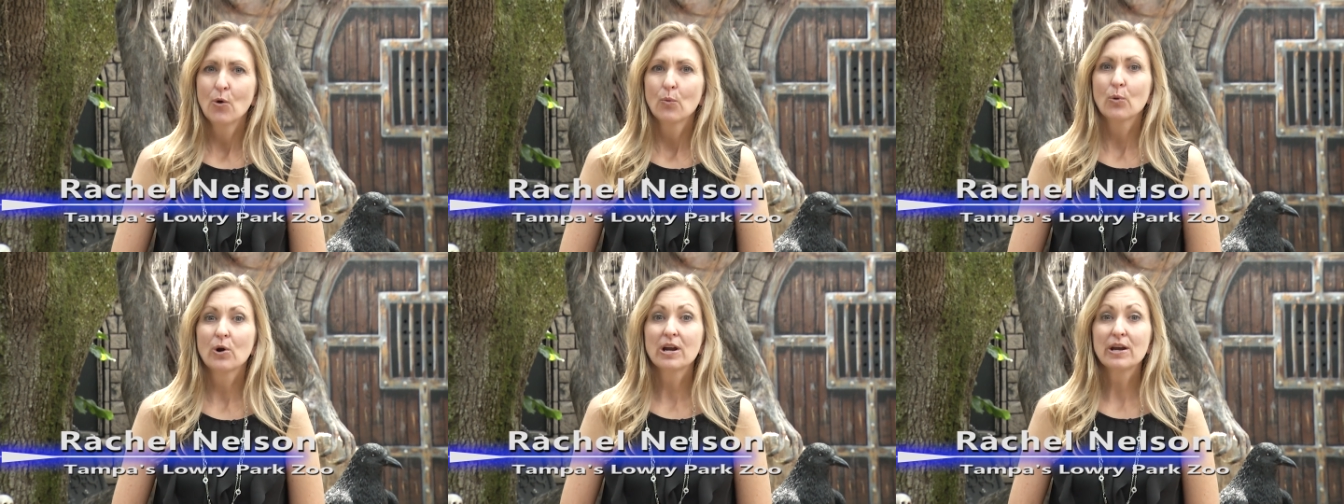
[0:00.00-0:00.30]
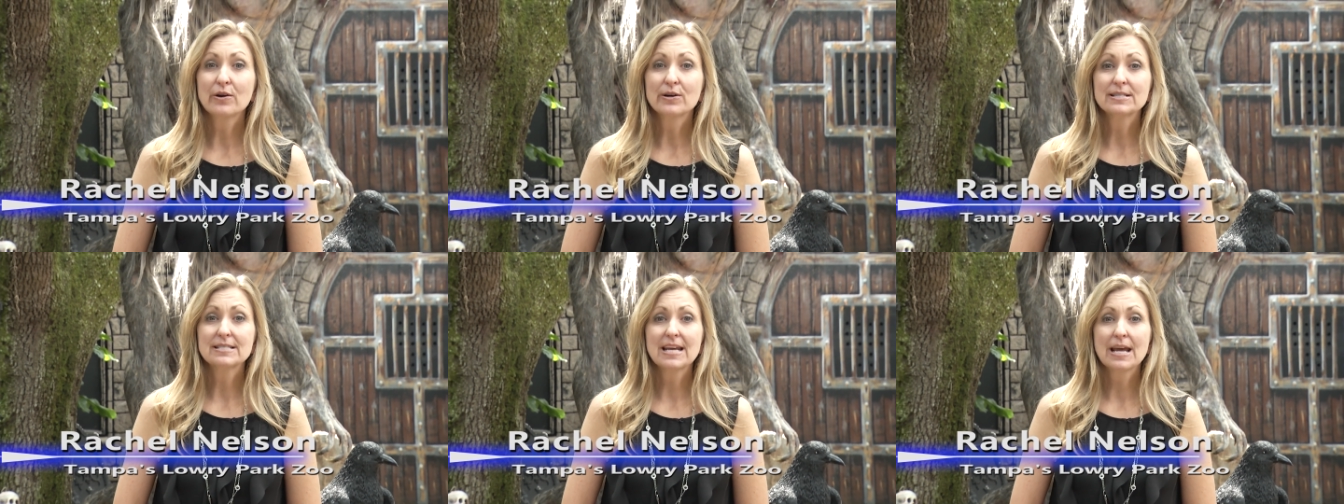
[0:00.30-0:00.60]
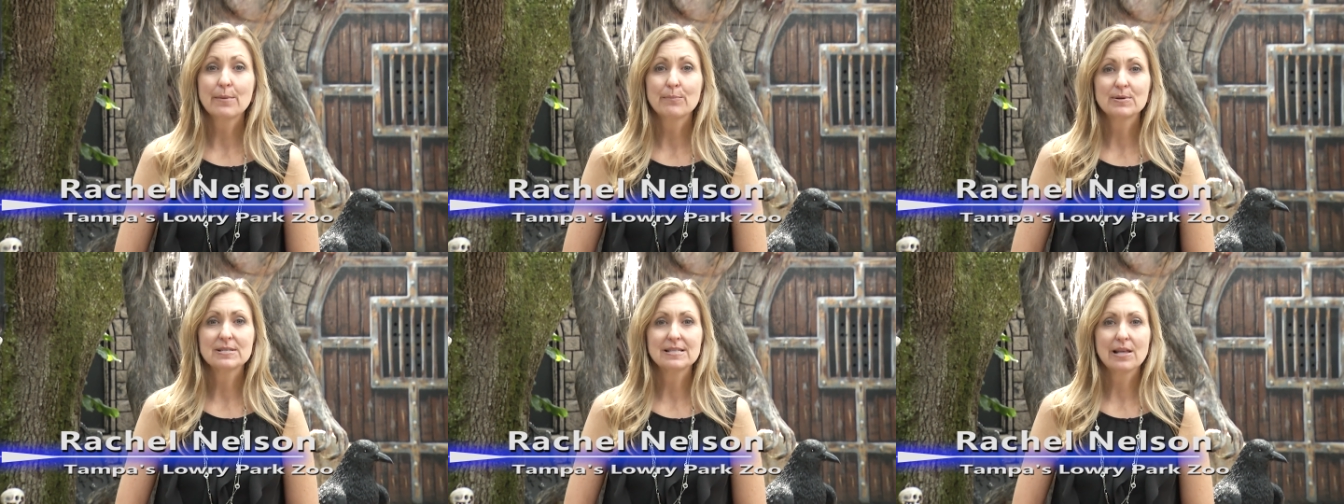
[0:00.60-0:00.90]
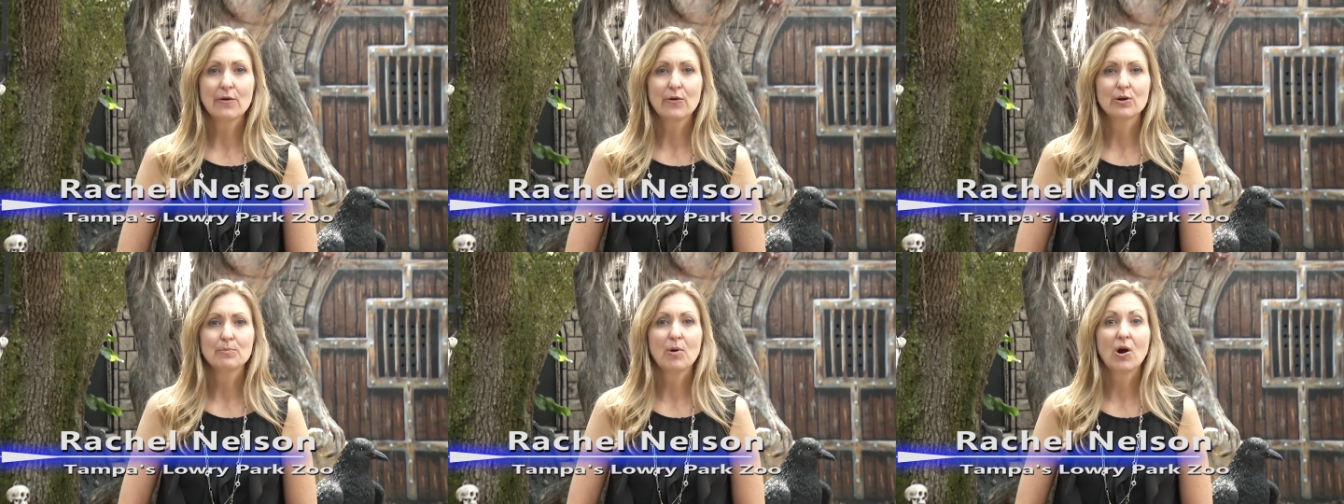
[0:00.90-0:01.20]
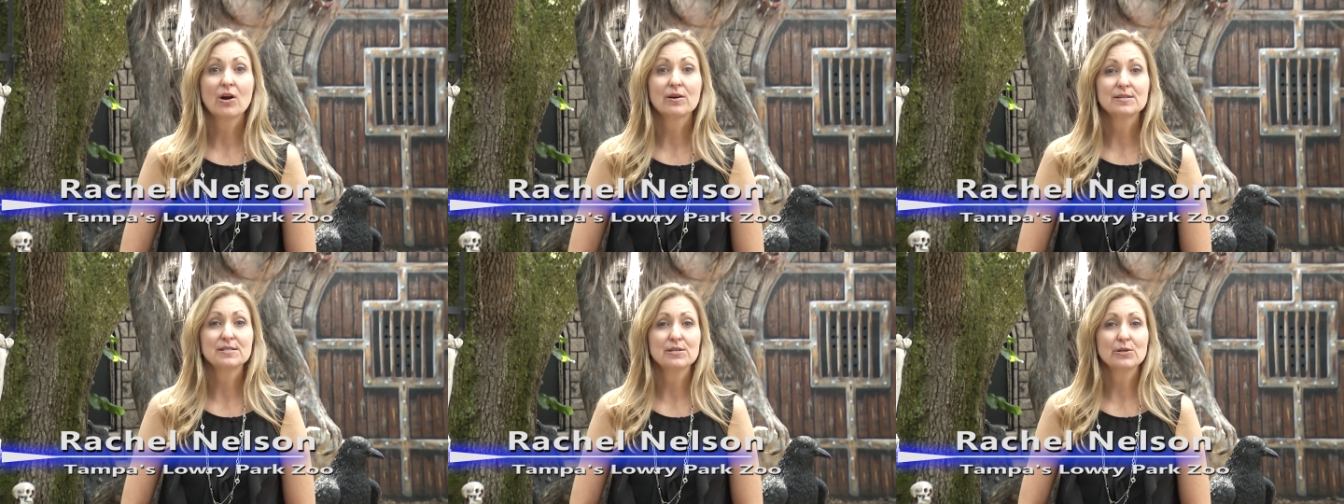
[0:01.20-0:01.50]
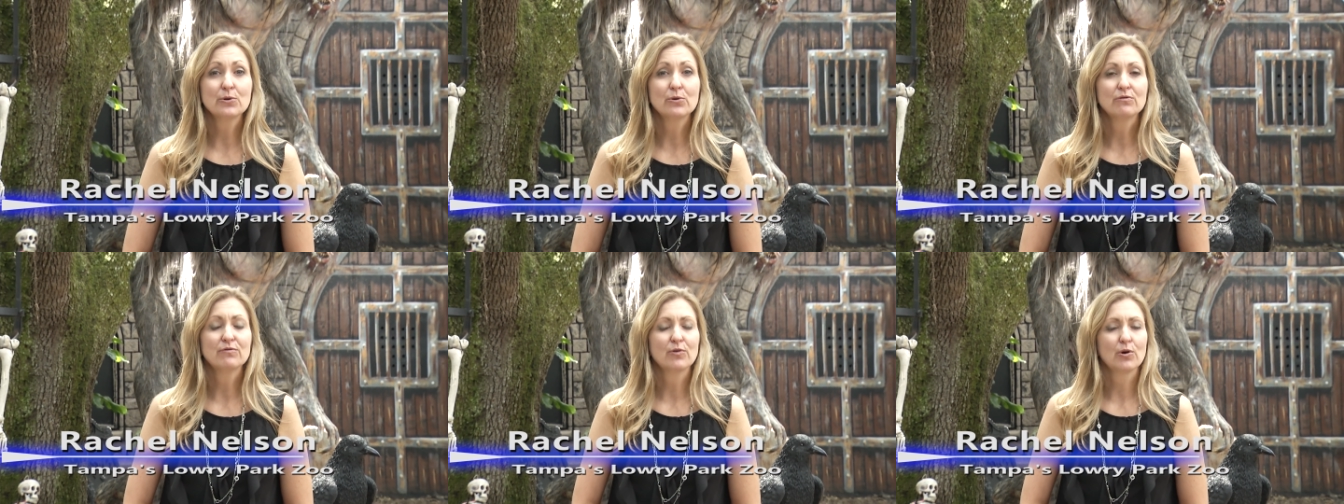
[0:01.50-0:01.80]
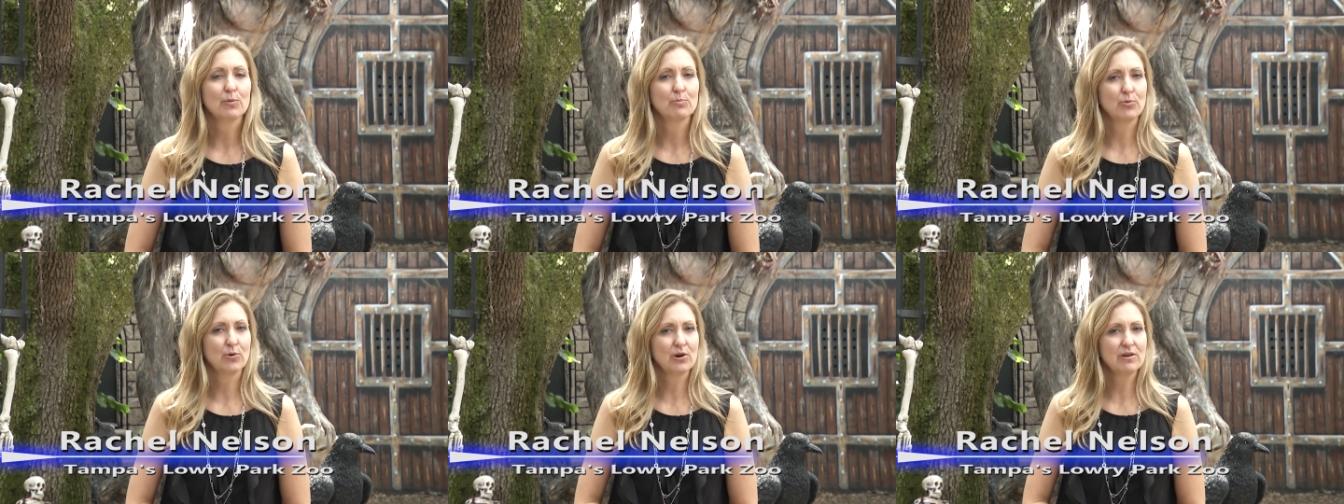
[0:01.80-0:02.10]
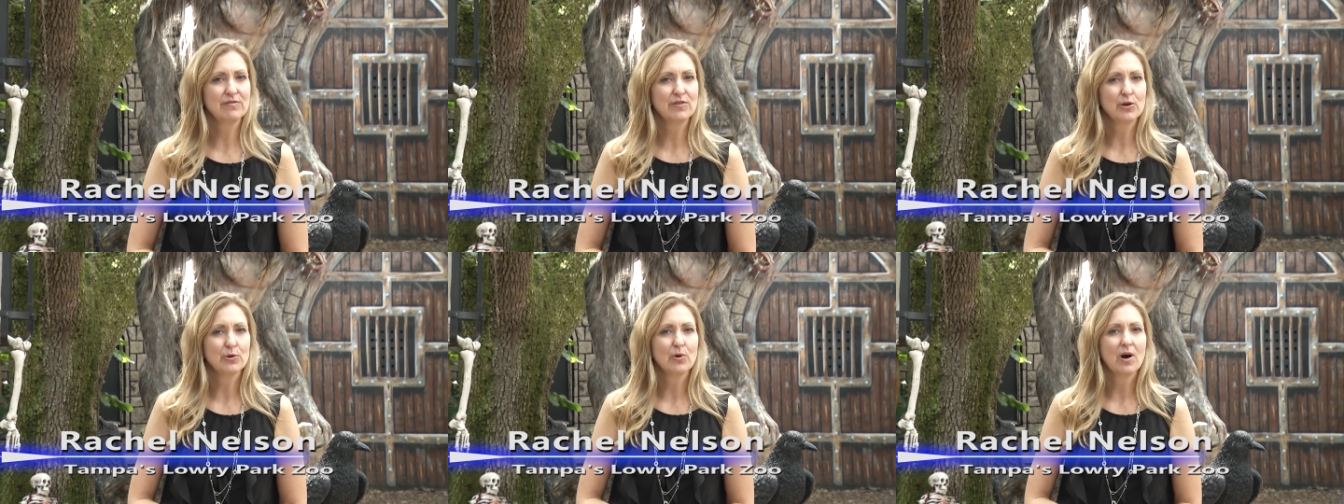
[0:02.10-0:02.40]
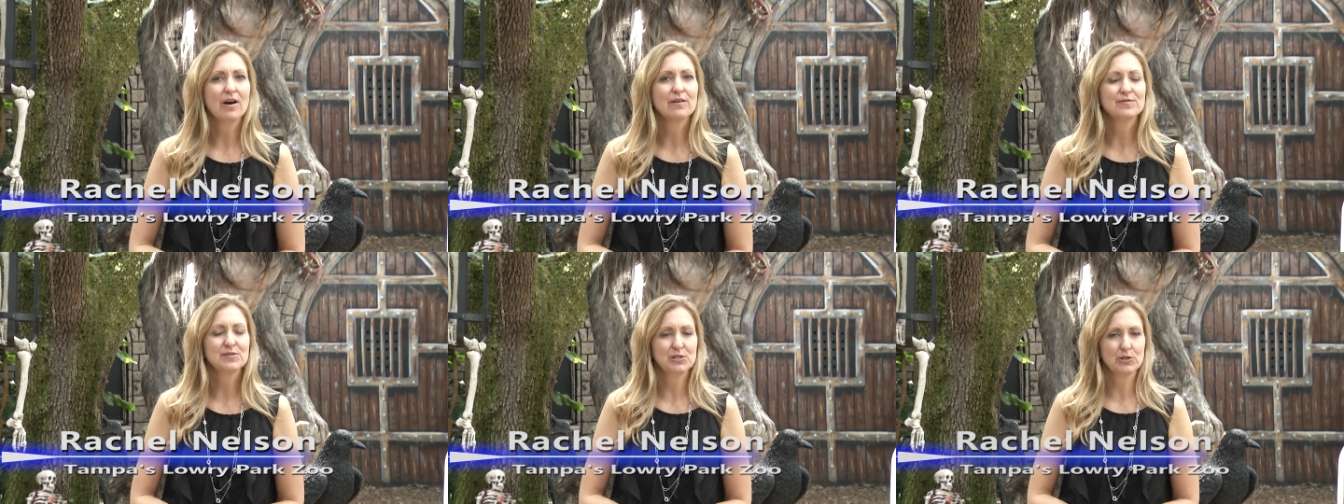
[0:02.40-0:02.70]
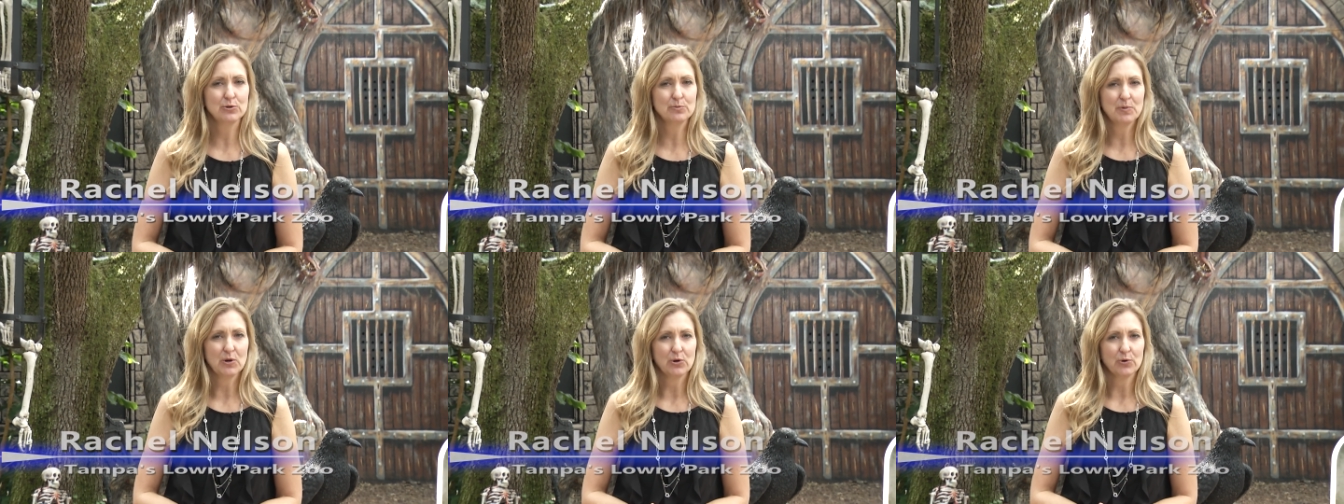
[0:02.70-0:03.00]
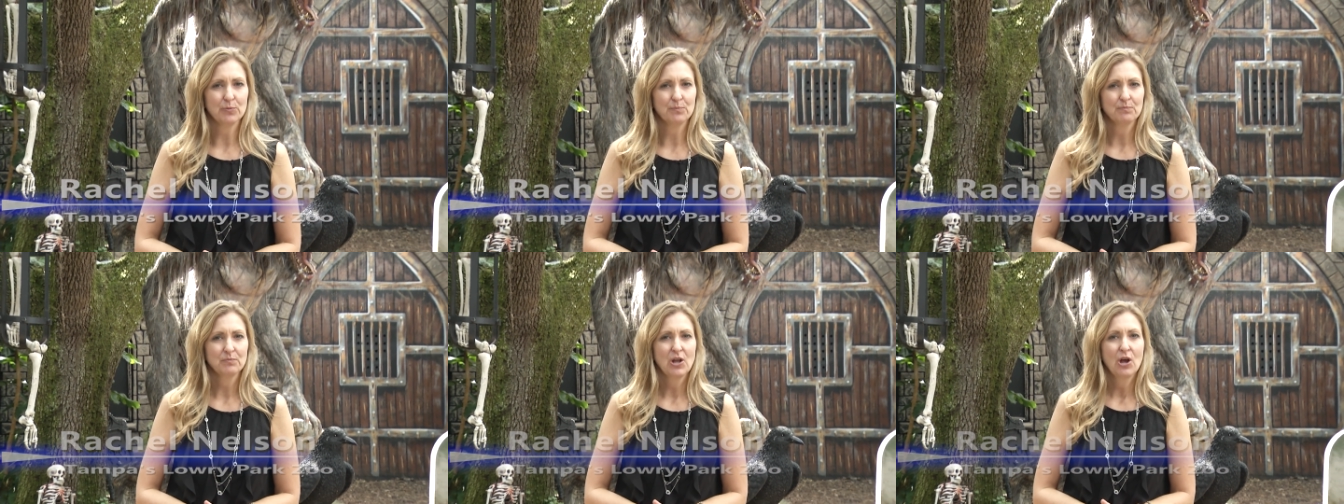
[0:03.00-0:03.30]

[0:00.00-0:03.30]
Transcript: We're here at Tampa's Lowry Park Zoo for a preview of Zoo Boo.